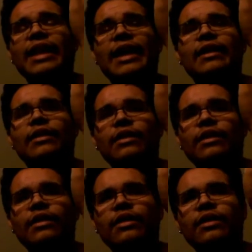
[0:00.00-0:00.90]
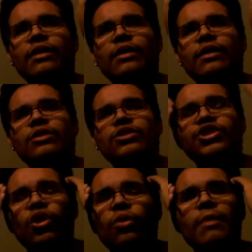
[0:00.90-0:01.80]
like
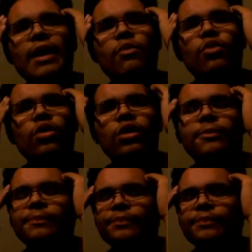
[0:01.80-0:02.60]
show my more,